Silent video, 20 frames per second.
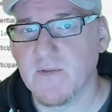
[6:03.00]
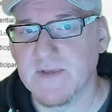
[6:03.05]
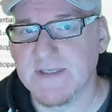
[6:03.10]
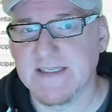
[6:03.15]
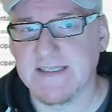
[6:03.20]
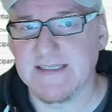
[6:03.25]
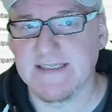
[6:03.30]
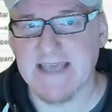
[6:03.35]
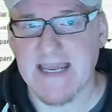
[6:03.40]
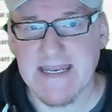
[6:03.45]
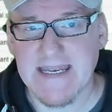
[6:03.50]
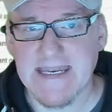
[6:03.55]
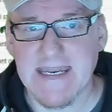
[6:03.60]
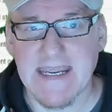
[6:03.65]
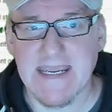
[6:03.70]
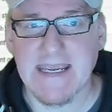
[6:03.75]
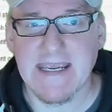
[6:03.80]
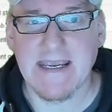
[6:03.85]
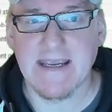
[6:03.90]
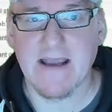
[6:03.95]

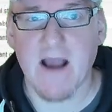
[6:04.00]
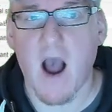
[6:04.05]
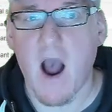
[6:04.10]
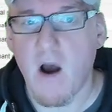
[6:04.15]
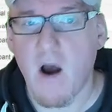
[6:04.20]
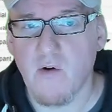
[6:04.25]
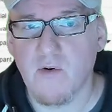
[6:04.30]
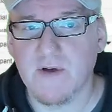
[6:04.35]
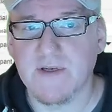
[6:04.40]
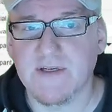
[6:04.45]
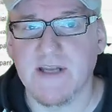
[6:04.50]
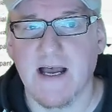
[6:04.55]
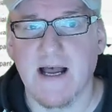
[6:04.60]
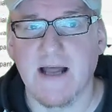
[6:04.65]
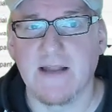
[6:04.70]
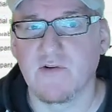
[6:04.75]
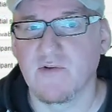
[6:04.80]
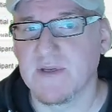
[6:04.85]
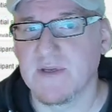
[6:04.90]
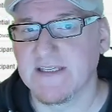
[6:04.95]
sending out
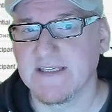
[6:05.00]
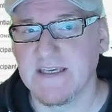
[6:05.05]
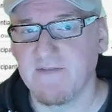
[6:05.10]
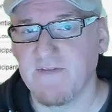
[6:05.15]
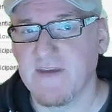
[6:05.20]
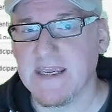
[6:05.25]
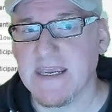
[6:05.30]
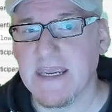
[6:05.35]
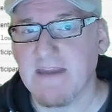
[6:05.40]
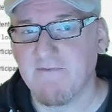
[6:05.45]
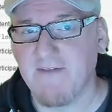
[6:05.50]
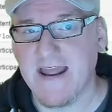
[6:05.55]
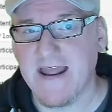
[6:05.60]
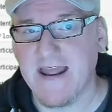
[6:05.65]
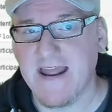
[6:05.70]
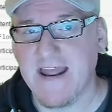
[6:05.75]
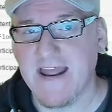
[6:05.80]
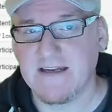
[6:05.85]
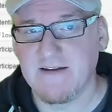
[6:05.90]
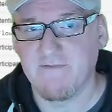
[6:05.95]
and receiving
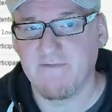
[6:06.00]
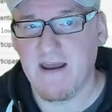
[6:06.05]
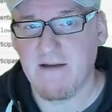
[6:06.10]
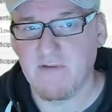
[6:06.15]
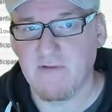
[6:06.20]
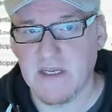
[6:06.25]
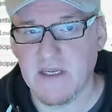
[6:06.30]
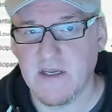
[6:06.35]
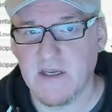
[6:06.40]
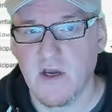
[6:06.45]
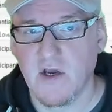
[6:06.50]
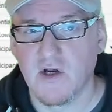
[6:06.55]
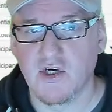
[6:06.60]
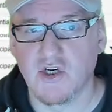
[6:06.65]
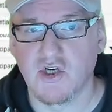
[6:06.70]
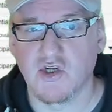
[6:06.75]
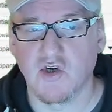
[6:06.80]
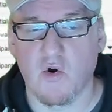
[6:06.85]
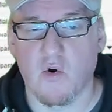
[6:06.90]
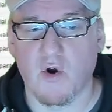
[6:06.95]
events in a very
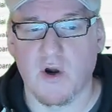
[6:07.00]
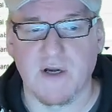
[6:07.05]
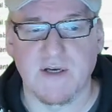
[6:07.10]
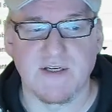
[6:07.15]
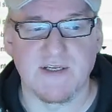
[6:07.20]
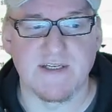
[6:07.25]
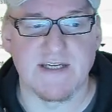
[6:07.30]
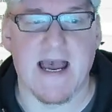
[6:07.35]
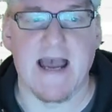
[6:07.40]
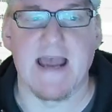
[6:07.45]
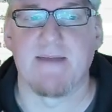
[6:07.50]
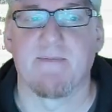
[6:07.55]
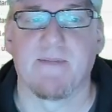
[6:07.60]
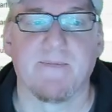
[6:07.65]
short time.